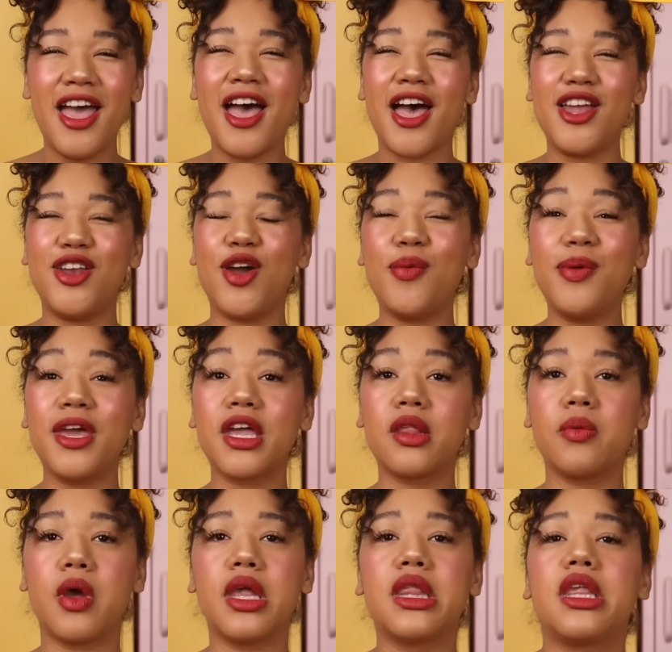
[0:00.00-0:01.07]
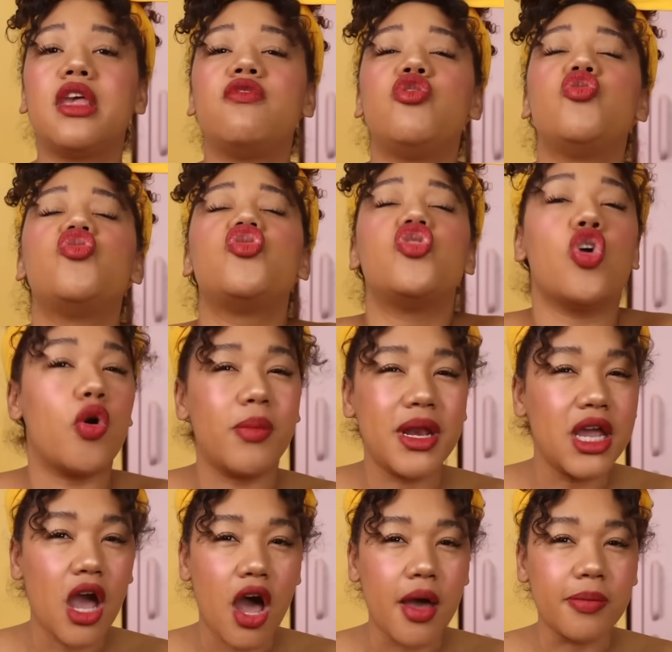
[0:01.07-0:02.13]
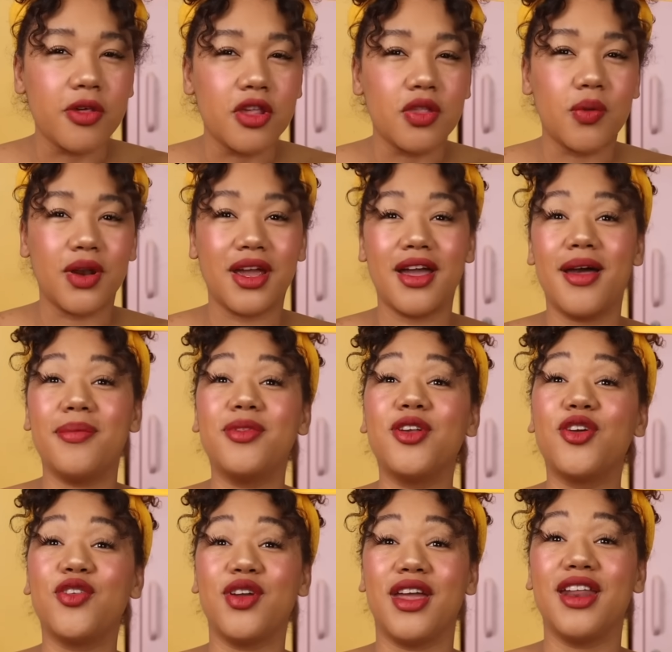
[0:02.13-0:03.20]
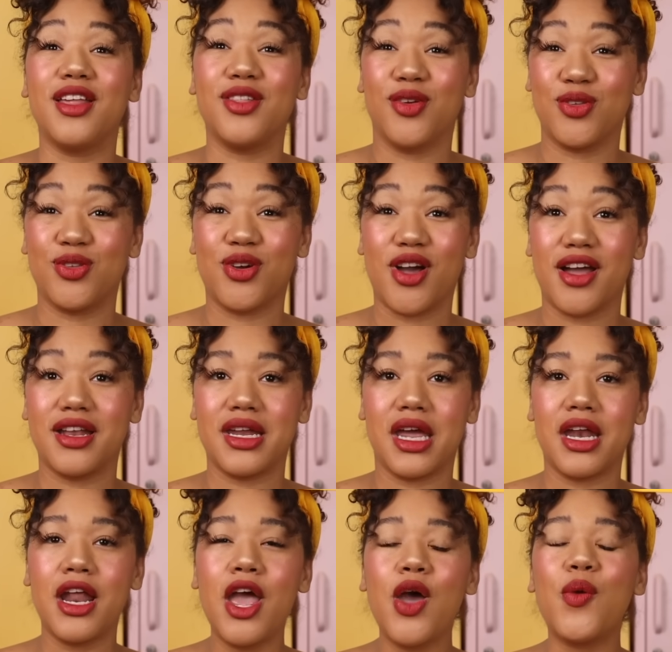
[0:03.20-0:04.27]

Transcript: Adobe Express gives you so many options when it comes to creating social content.